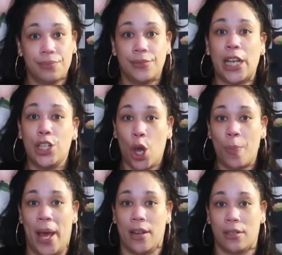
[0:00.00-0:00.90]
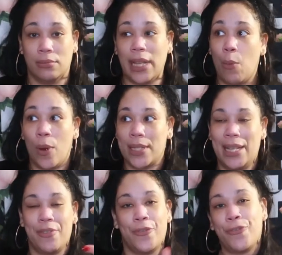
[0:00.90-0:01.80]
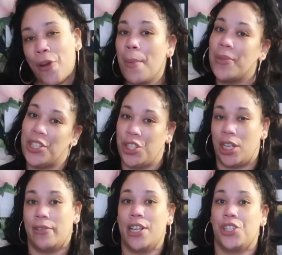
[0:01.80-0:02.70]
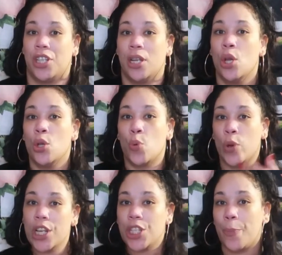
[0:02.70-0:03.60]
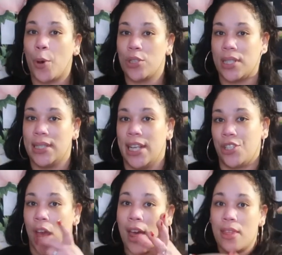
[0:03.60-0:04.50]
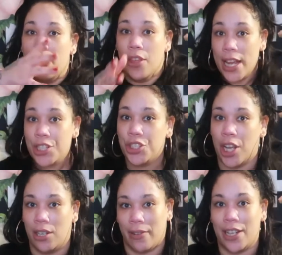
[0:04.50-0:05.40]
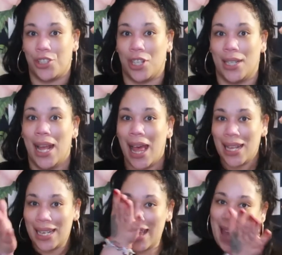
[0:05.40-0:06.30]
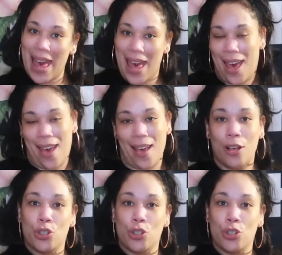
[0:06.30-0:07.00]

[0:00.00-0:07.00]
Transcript: that know better that wasn't even from this generation we're supposed to teach this generation uh-uh.